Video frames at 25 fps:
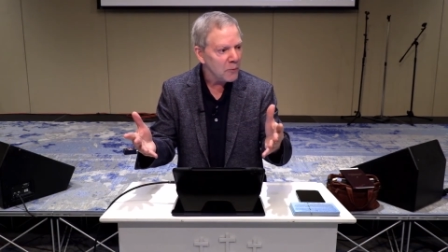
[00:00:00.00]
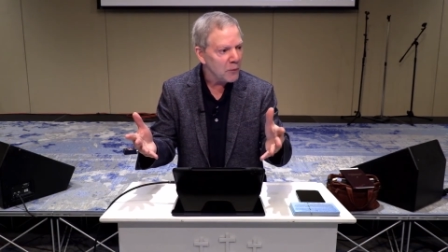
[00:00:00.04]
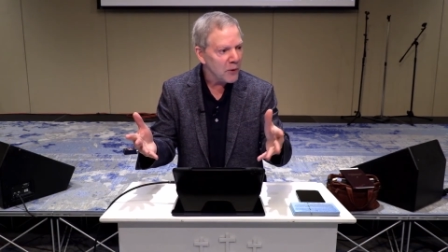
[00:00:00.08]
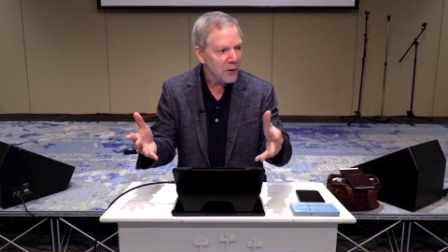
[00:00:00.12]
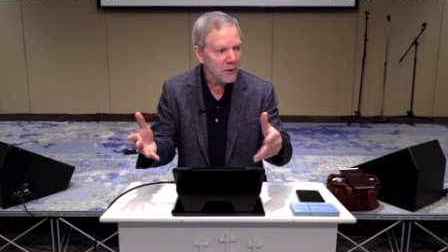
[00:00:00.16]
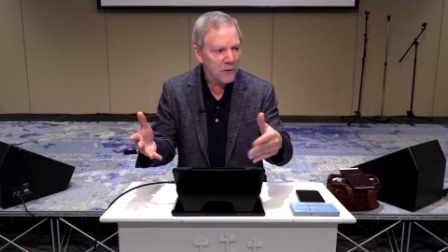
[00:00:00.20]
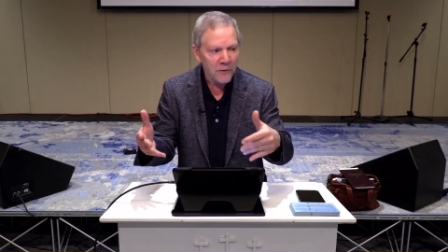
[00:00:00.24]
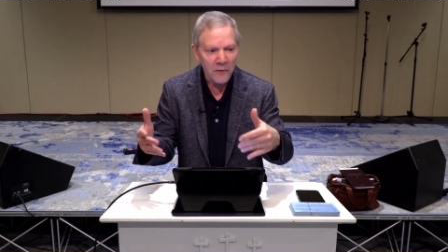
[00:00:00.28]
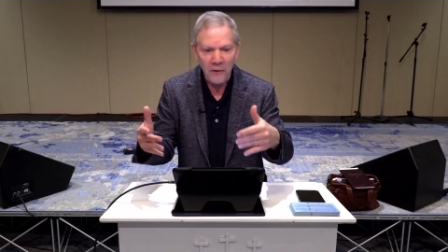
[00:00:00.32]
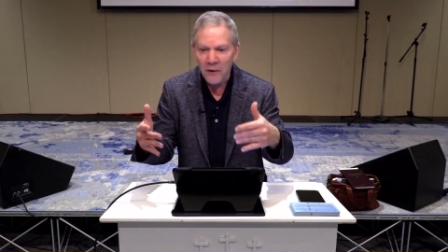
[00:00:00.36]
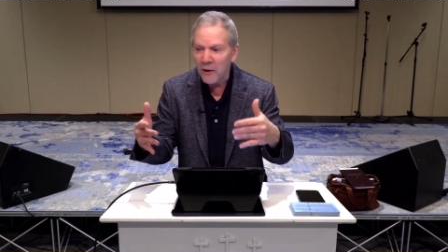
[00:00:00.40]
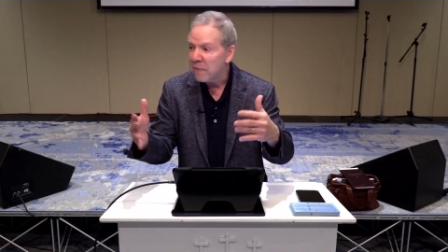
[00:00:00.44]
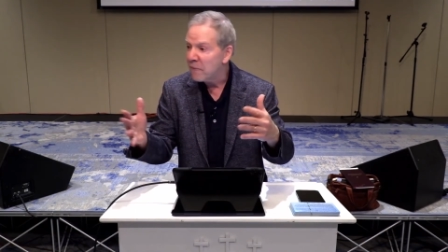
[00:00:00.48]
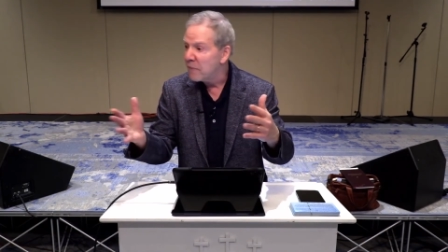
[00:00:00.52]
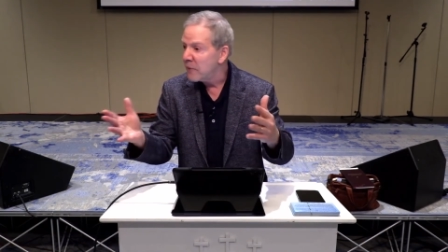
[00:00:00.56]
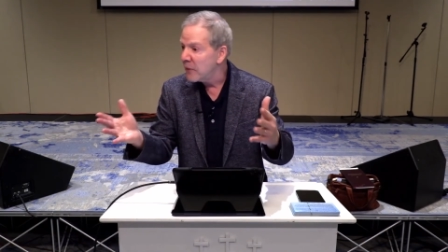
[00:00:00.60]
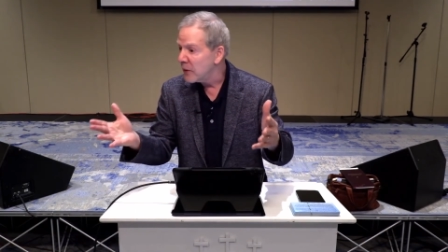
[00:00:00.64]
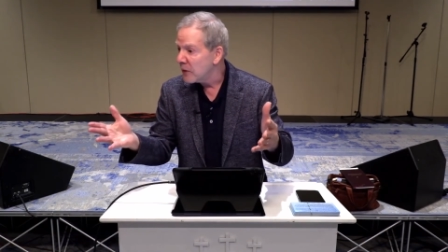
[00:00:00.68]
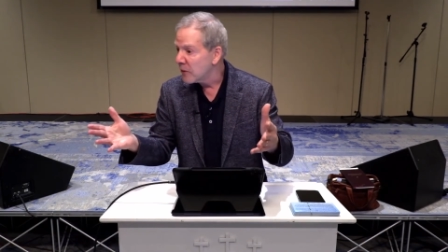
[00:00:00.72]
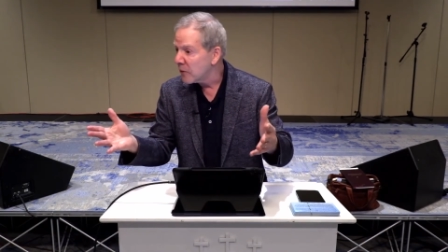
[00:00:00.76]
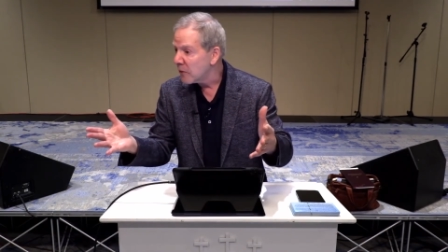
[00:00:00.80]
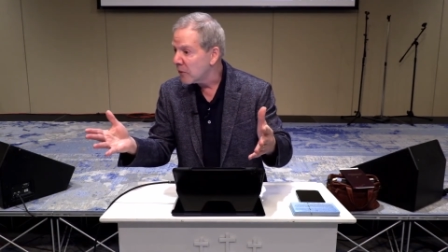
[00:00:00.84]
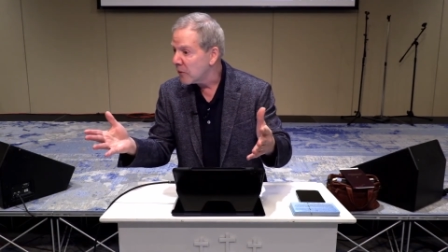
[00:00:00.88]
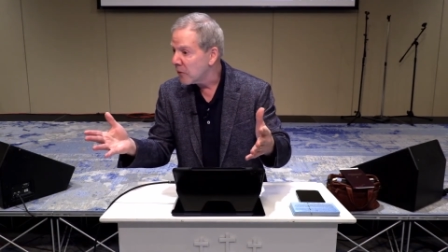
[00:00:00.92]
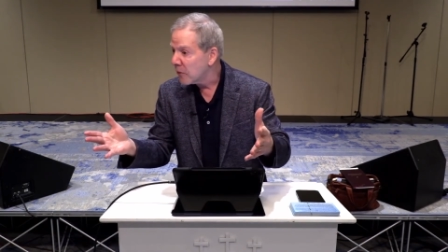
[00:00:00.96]
whether a
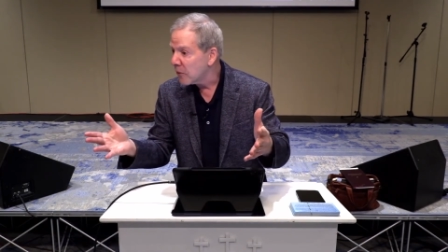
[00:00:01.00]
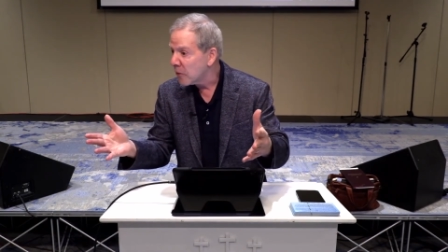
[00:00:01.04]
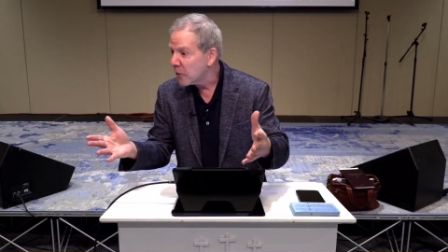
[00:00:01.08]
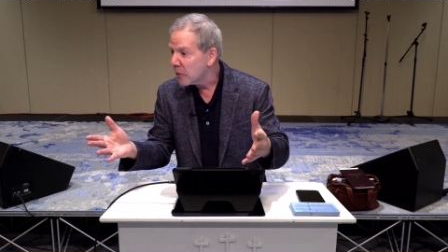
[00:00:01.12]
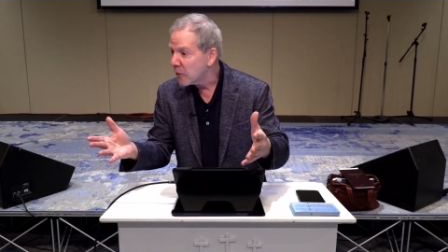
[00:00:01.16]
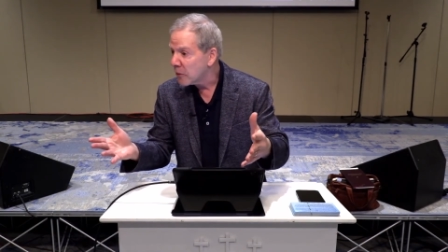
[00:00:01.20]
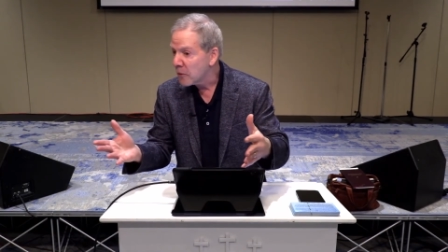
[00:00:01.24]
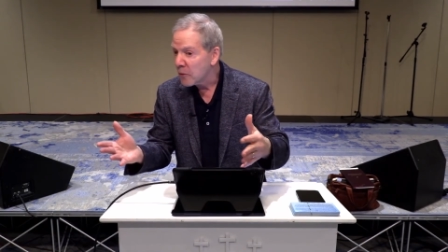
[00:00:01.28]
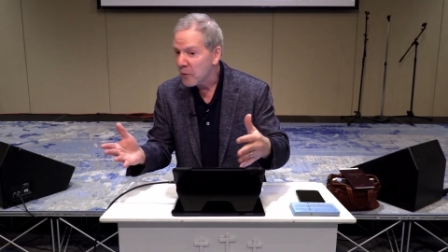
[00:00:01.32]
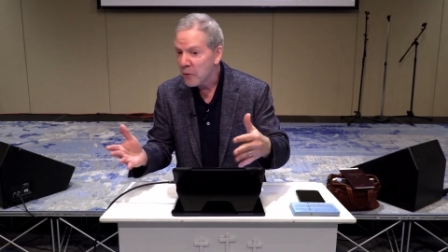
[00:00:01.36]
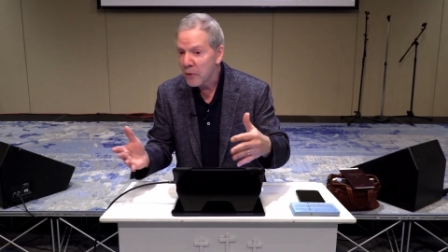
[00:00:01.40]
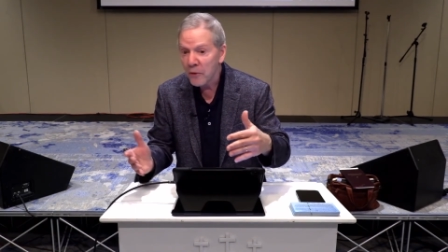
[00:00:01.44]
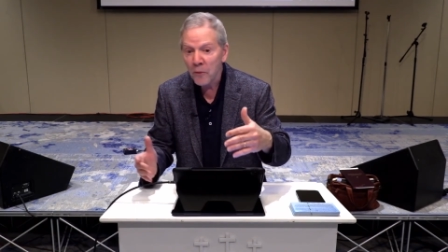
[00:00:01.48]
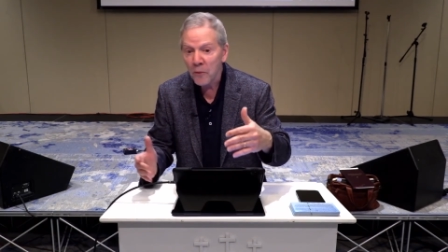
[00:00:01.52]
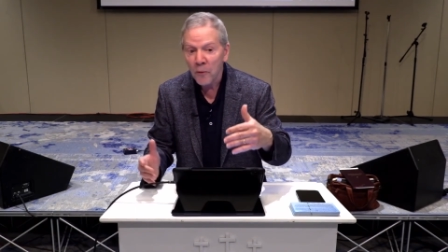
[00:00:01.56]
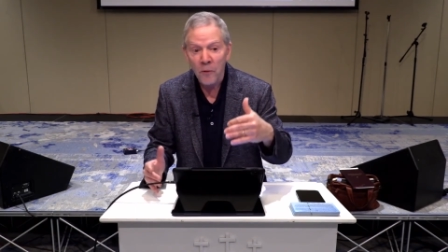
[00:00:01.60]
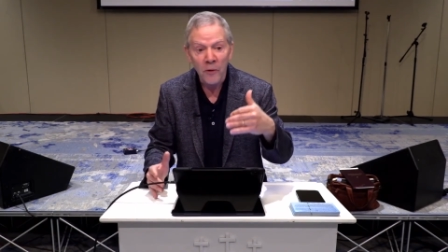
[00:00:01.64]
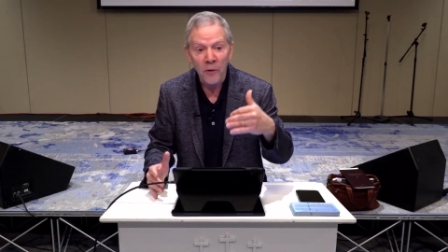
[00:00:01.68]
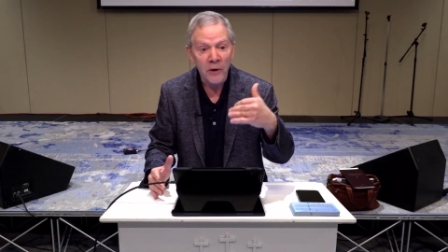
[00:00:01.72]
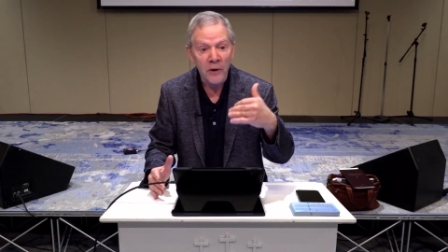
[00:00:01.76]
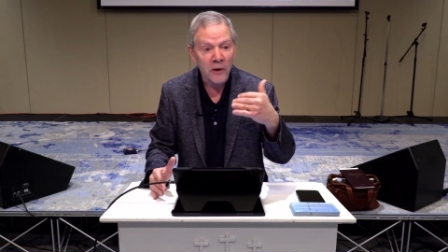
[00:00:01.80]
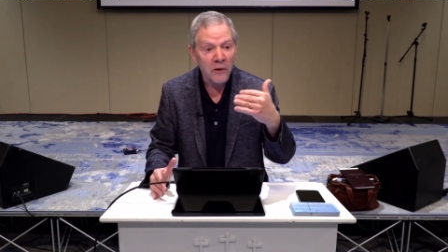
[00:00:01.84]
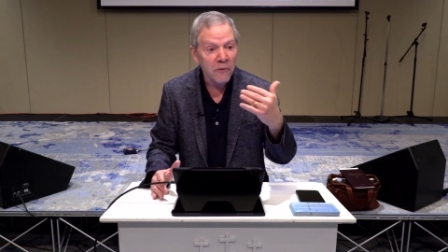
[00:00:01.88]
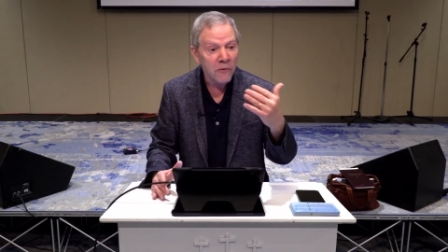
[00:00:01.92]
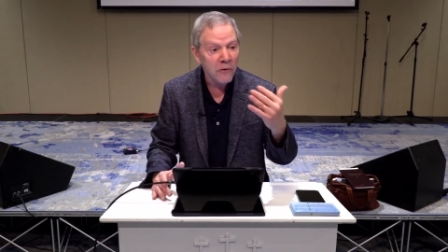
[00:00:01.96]
physical sort
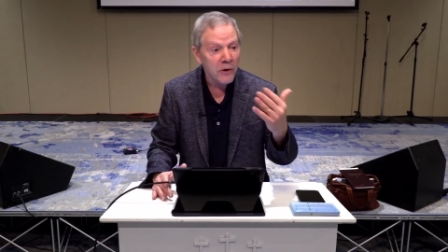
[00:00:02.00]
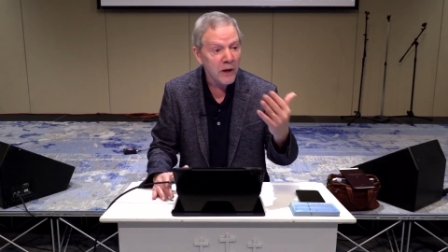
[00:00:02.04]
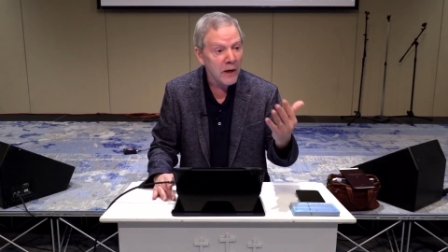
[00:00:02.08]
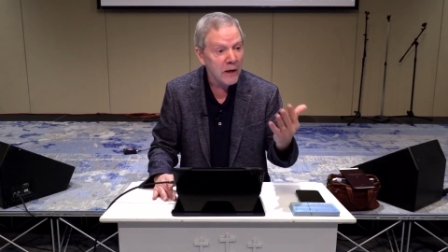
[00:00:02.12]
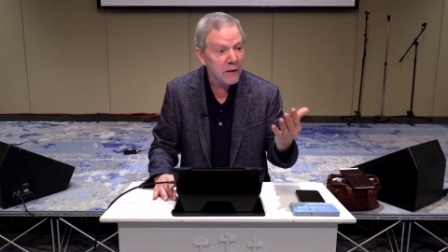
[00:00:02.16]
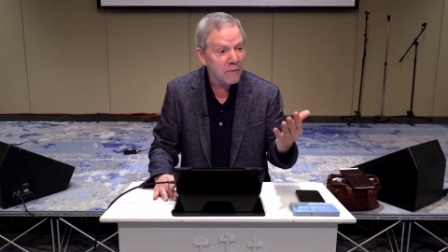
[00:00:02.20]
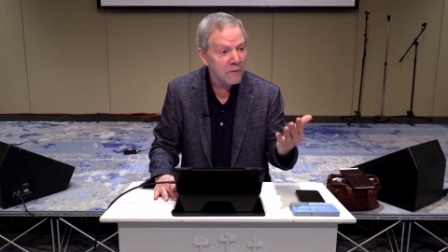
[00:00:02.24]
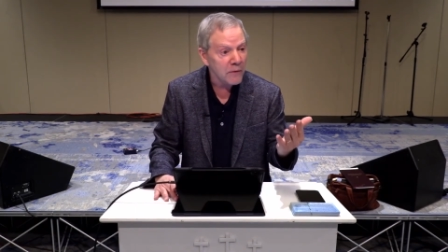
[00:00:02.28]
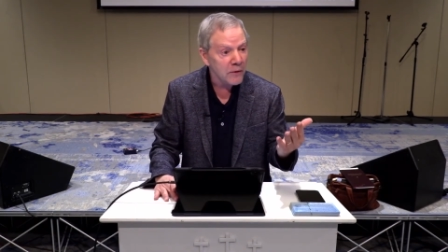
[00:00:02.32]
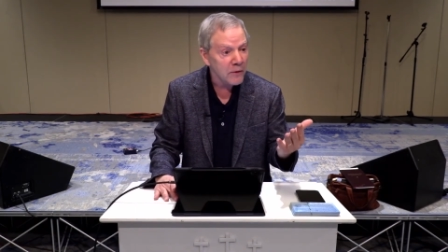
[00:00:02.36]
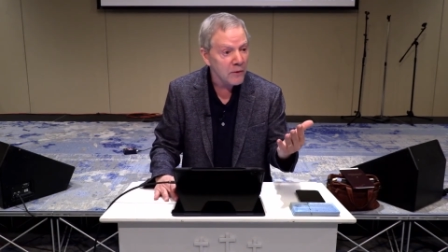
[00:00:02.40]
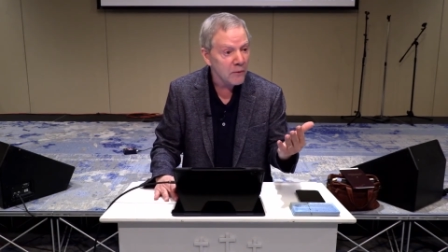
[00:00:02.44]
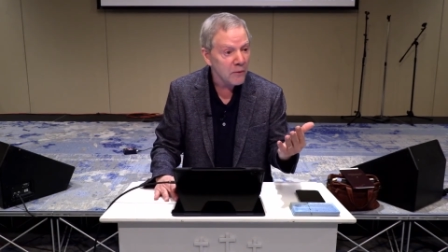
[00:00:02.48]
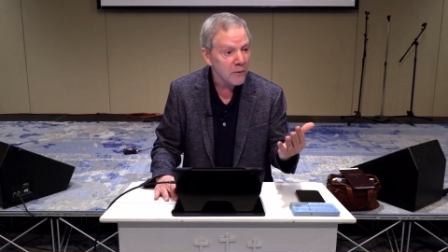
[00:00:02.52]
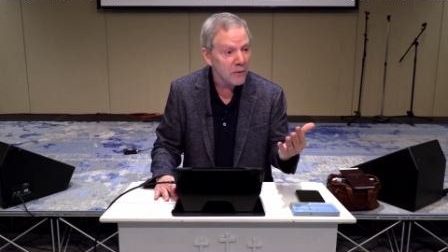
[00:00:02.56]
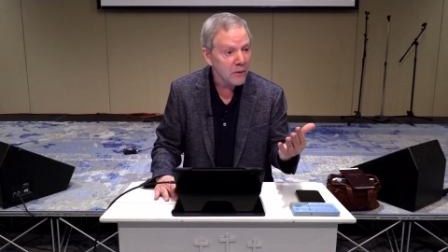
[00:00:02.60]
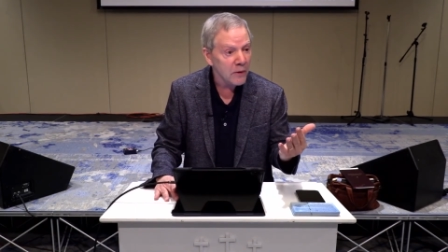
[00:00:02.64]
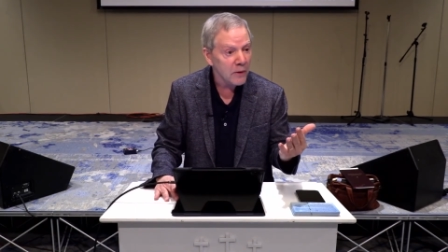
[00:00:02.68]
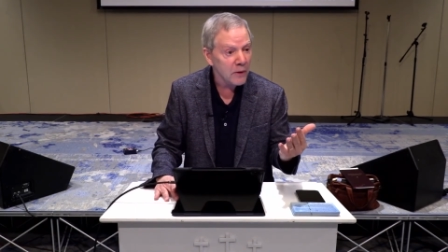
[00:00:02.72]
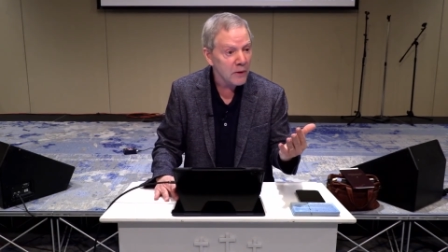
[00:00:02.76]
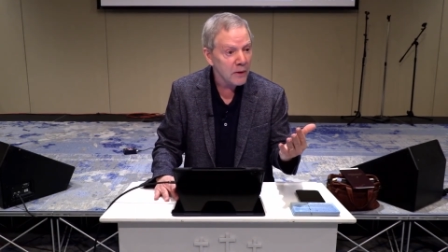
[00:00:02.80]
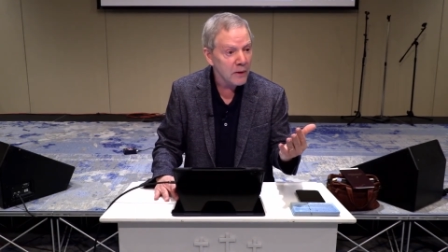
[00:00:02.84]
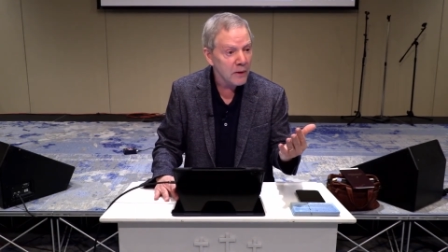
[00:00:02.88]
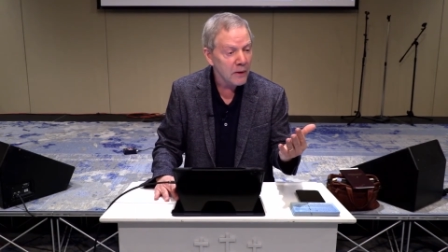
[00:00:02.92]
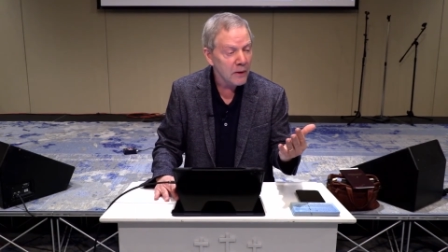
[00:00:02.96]
or in a creative
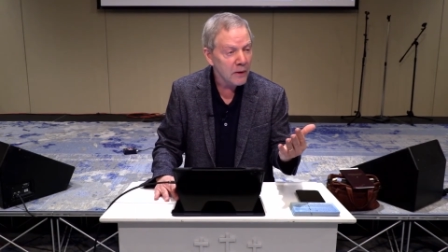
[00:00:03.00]
sort,